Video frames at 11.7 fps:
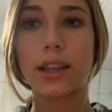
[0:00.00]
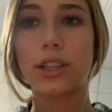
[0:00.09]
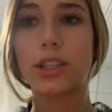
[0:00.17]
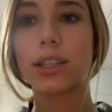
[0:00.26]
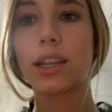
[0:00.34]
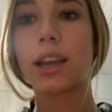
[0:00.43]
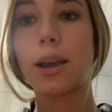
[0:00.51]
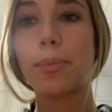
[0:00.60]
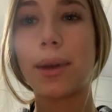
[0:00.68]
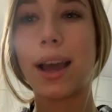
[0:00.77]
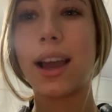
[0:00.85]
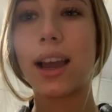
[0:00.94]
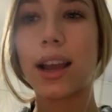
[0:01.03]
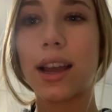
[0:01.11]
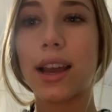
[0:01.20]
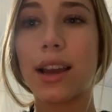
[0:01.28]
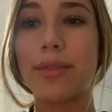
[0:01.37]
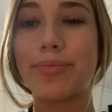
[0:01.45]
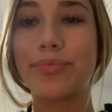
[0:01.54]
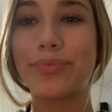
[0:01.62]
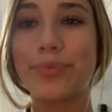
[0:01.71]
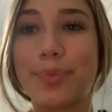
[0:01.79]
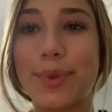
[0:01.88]
she's gonna come back.
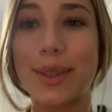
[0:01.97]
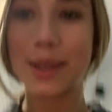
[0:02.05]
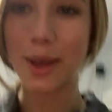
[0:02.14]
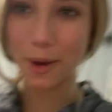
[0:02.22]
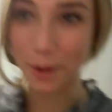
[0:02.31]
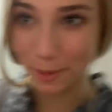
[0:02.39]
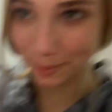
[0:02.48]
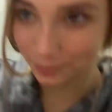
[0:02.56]
So